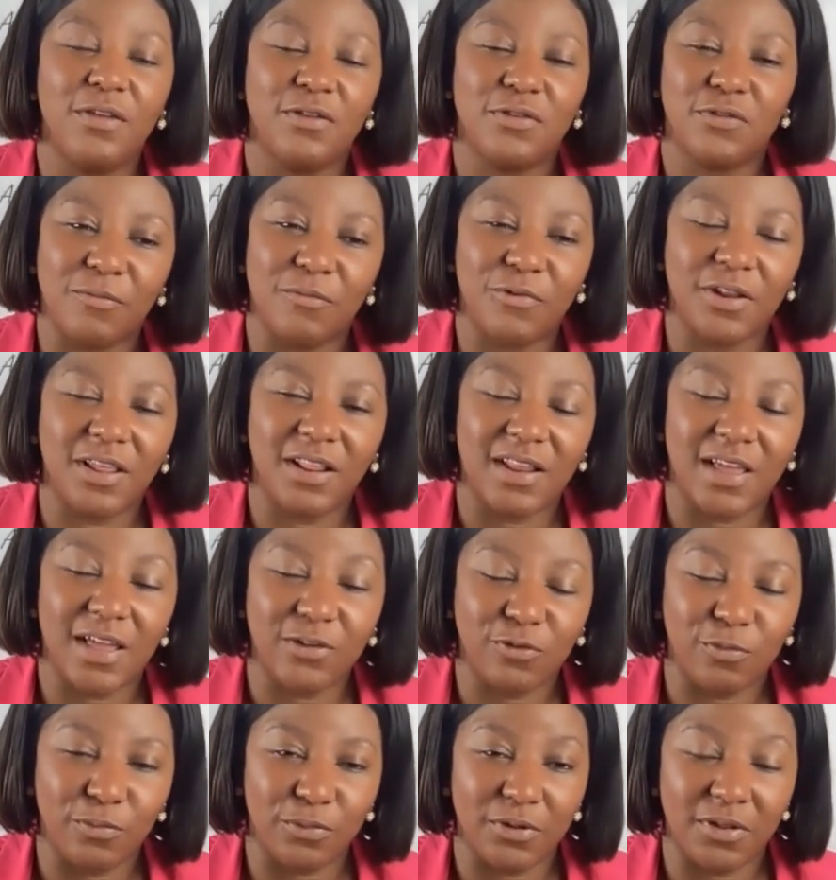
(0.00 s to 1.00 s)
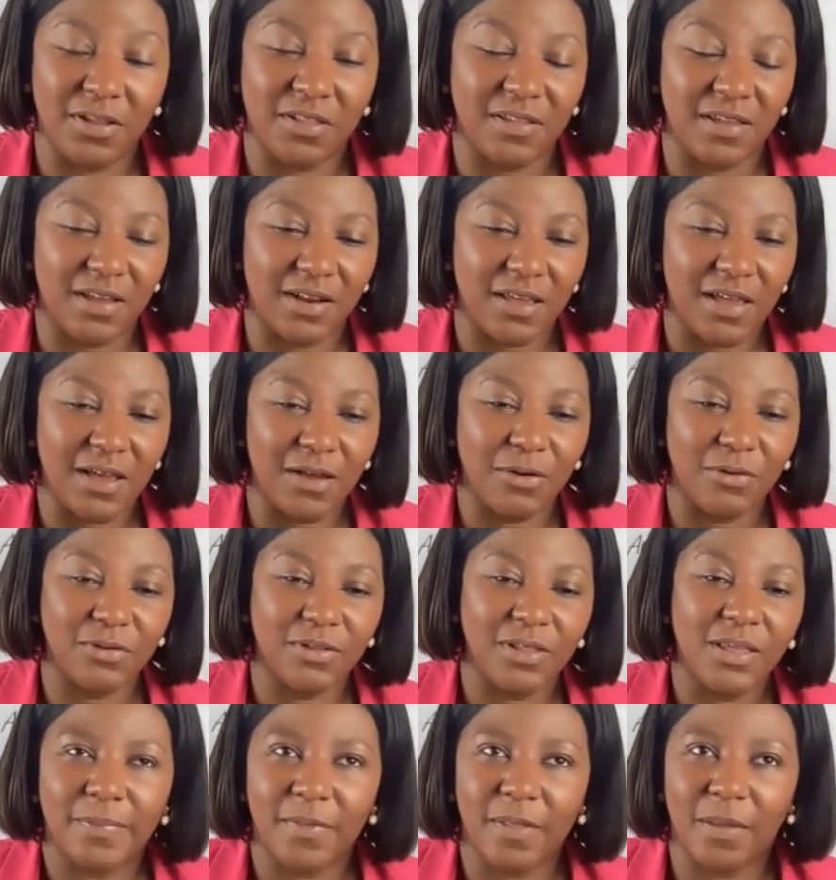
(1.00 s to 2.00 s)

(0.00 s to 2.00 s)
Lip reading: I'm really glad you pointed that out.